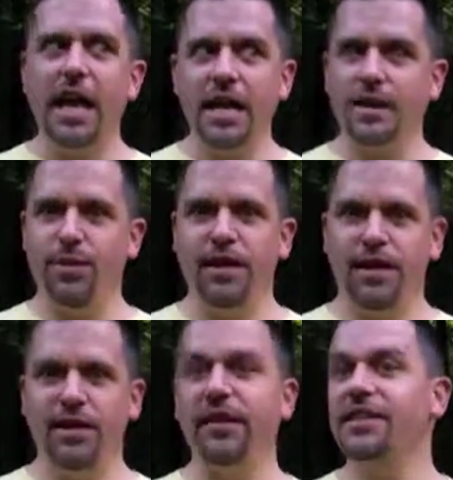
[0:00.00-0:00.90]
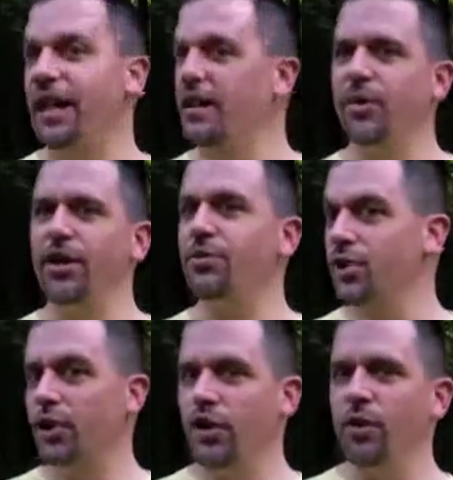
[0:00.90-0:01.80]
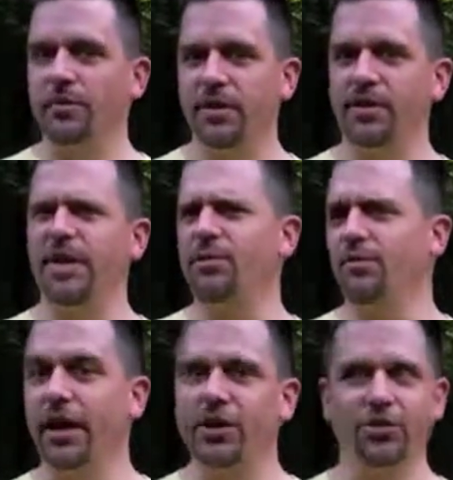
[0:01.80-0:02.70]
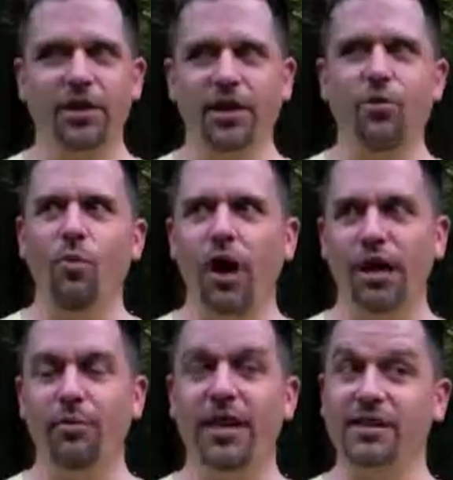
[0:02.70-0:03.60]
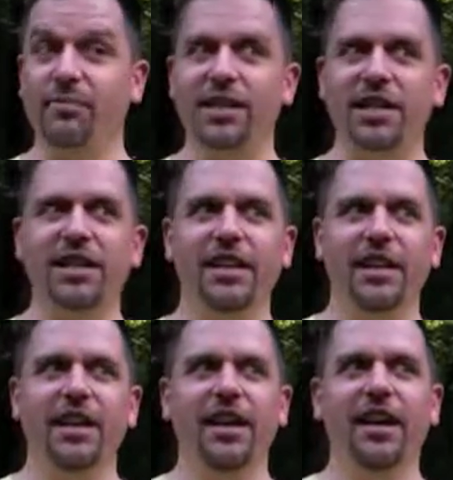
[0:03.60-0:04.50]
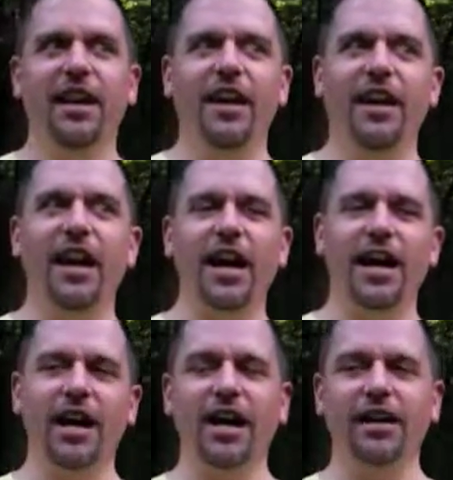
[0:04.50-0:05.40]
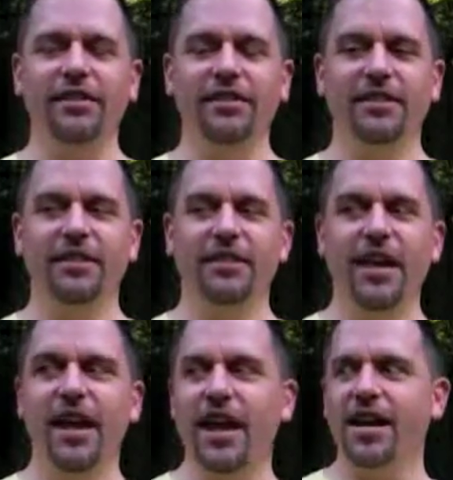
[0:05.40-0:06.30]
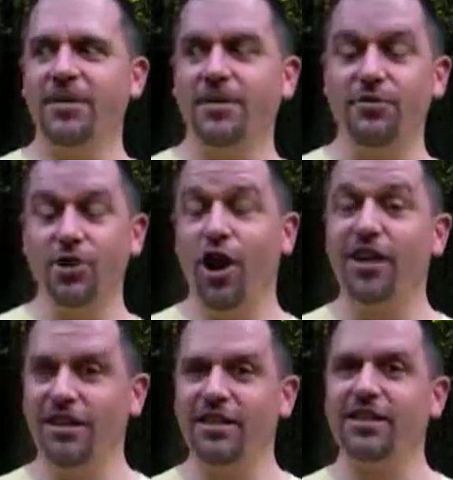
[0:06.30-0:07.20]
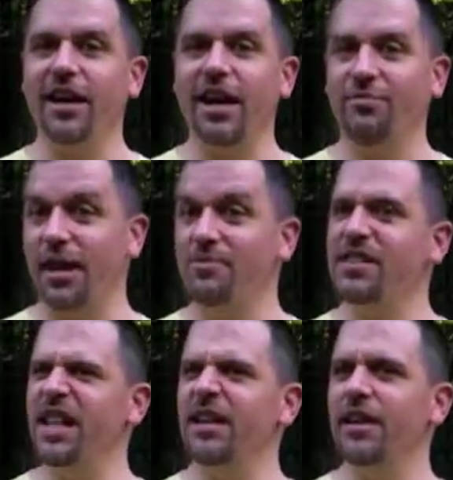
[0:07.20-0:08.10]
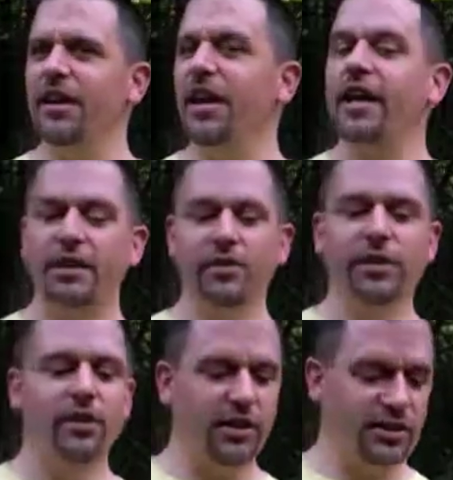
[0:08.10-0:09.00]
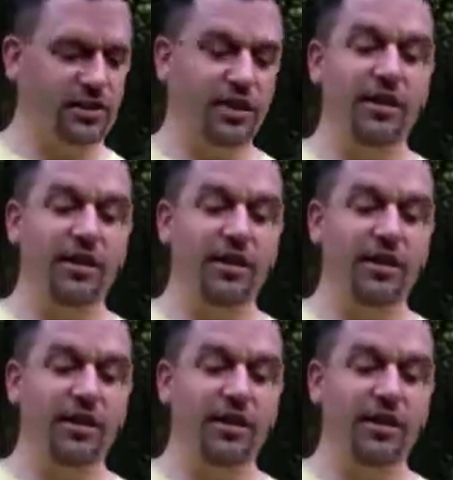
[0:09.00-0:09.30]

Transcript: anybody, at least anybody who's going to go up to this table, right? Because you're not going to walk past me and go talk to this guy when I'm standing there and I clearly look